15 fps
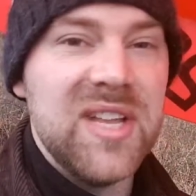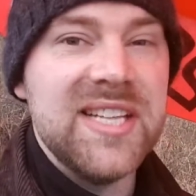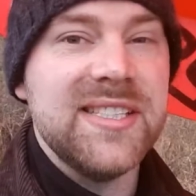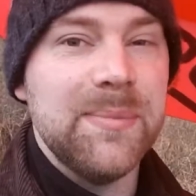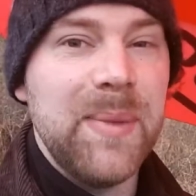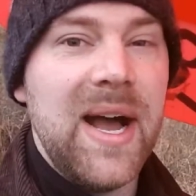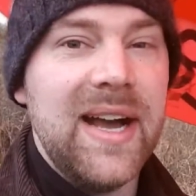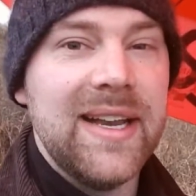
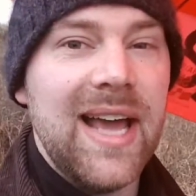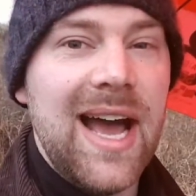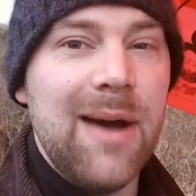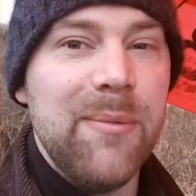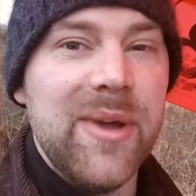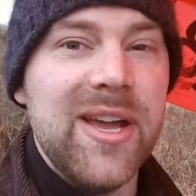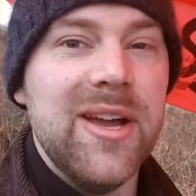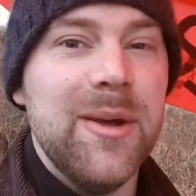It's a bad
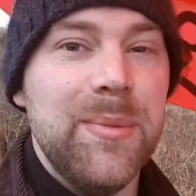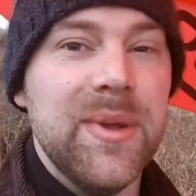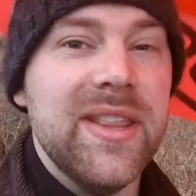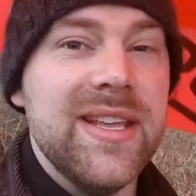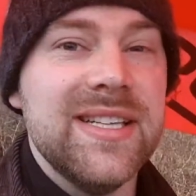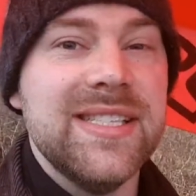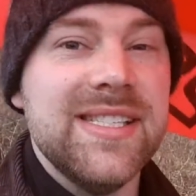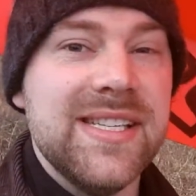habit,
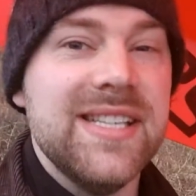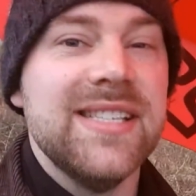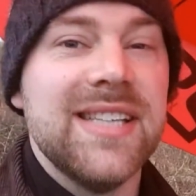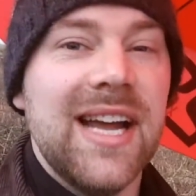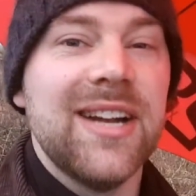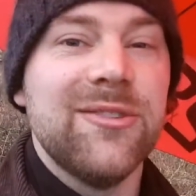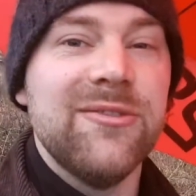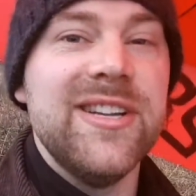but this is the
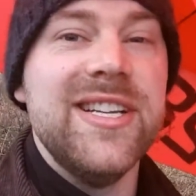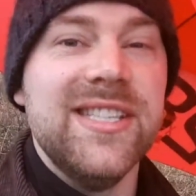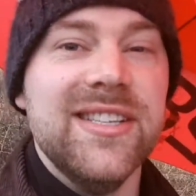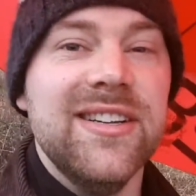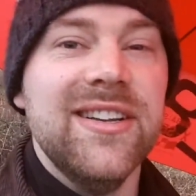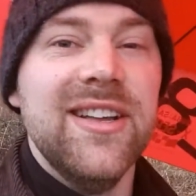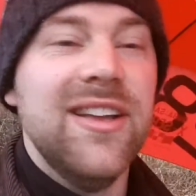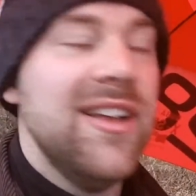exact
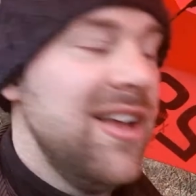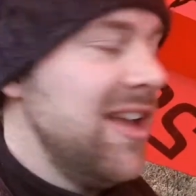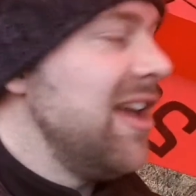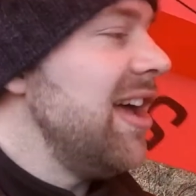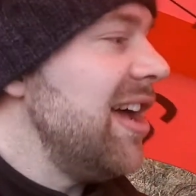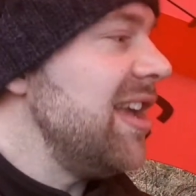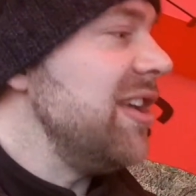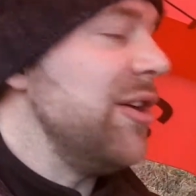reason
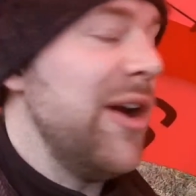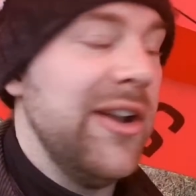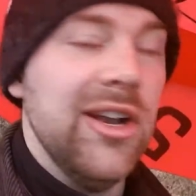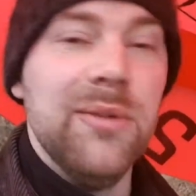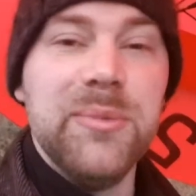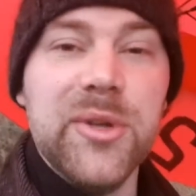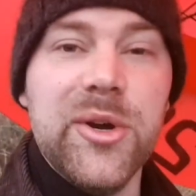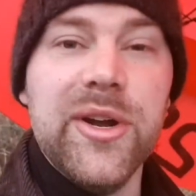you
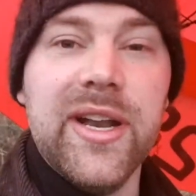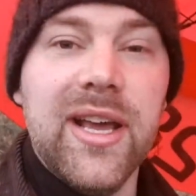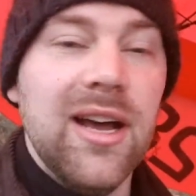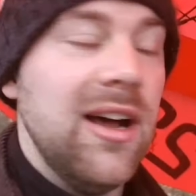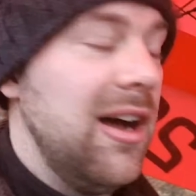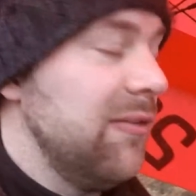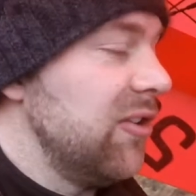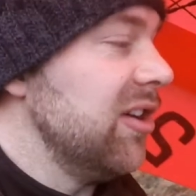end up doing
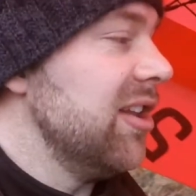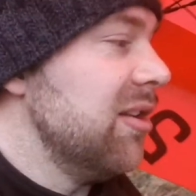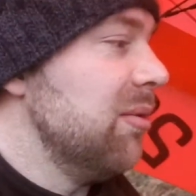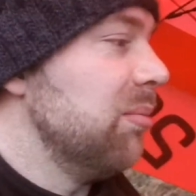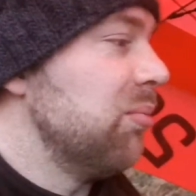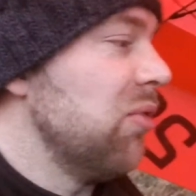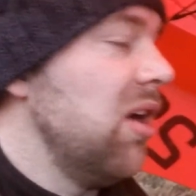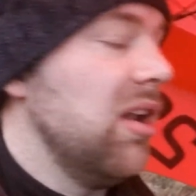it. I've got an
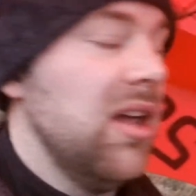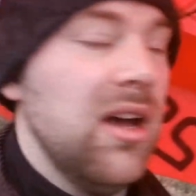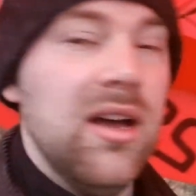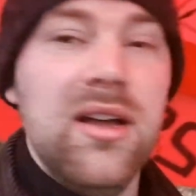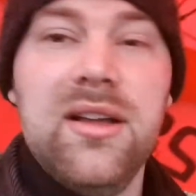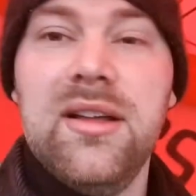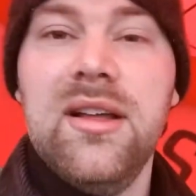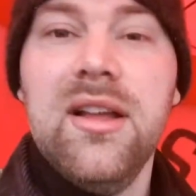
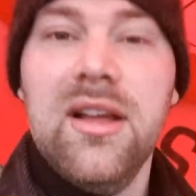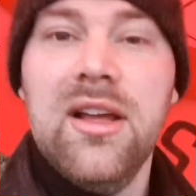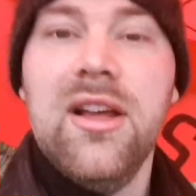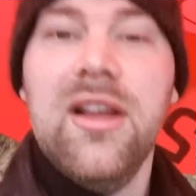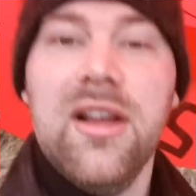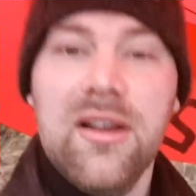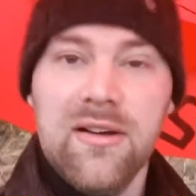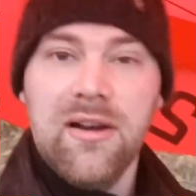umbrella
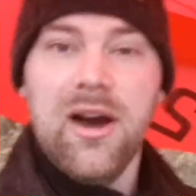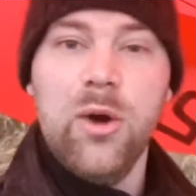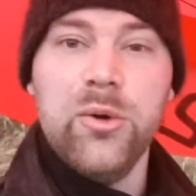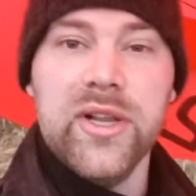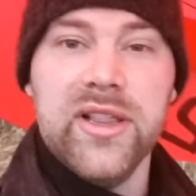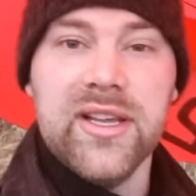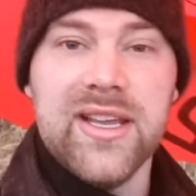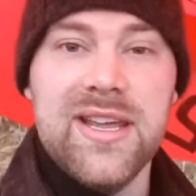
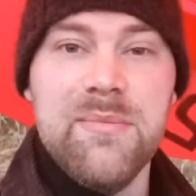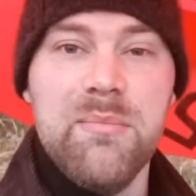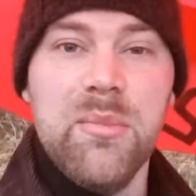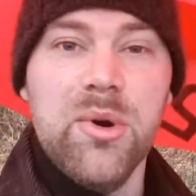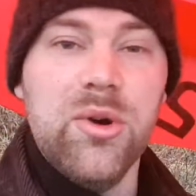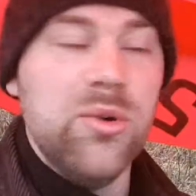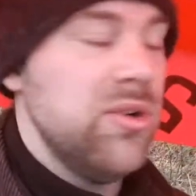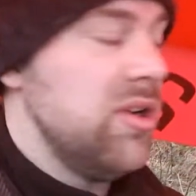holding the
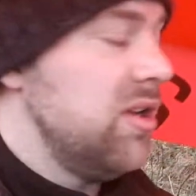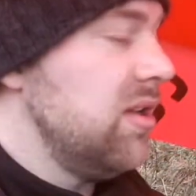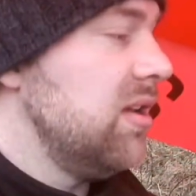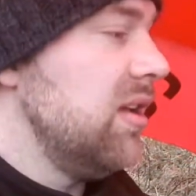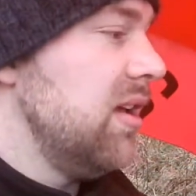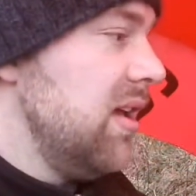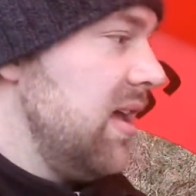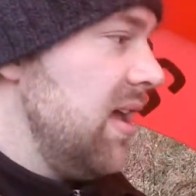gimbal,
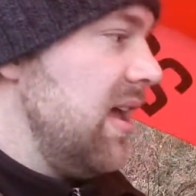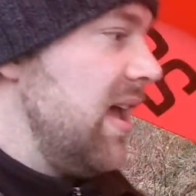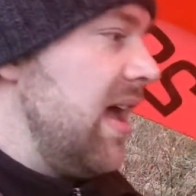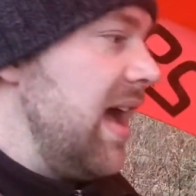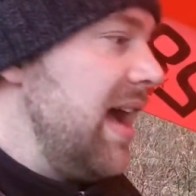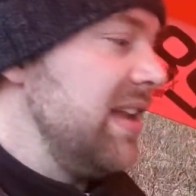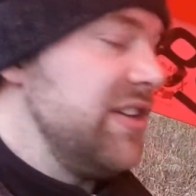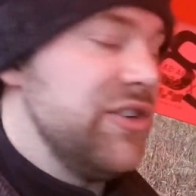
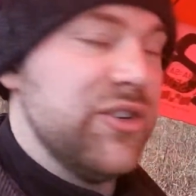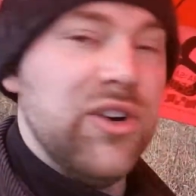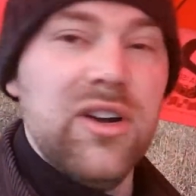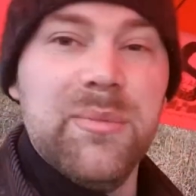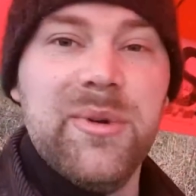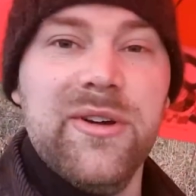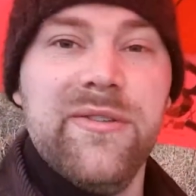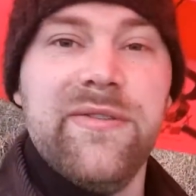and you're
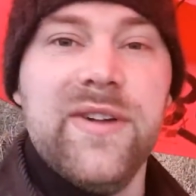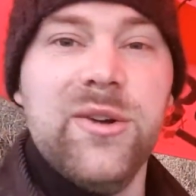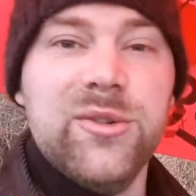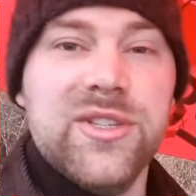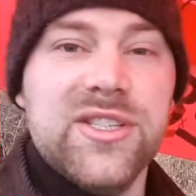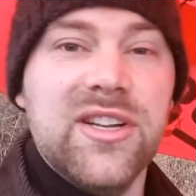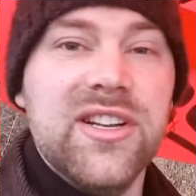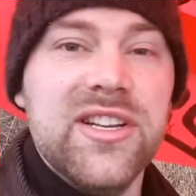trying to put
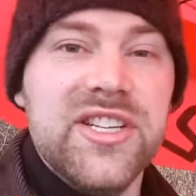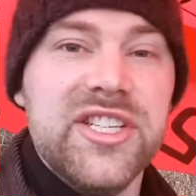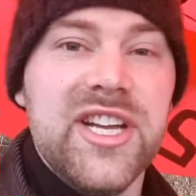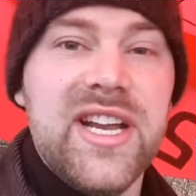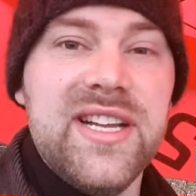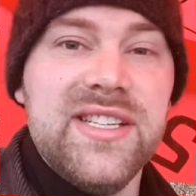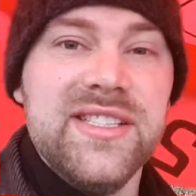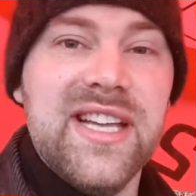filters on and
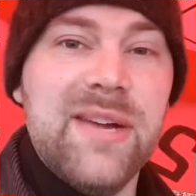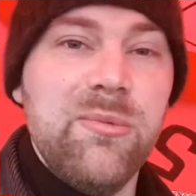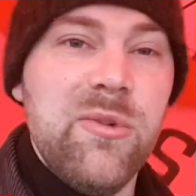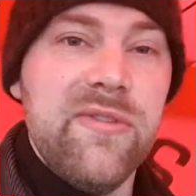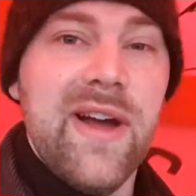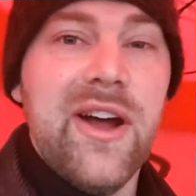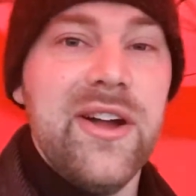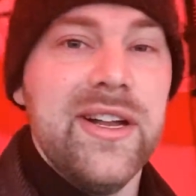change them
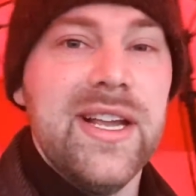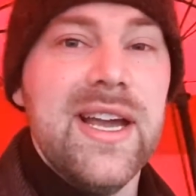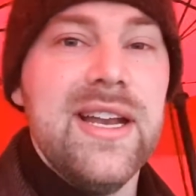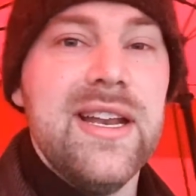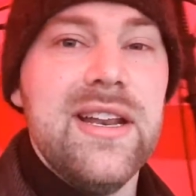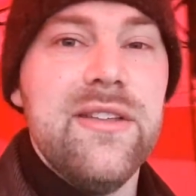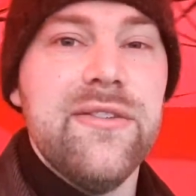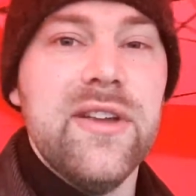without
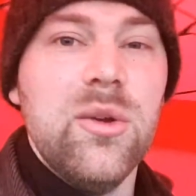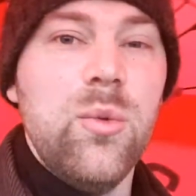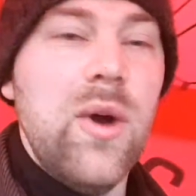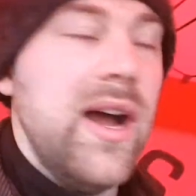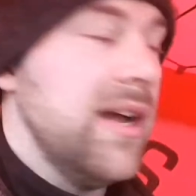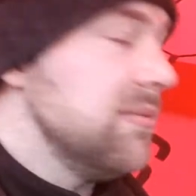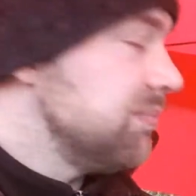getting anything wet.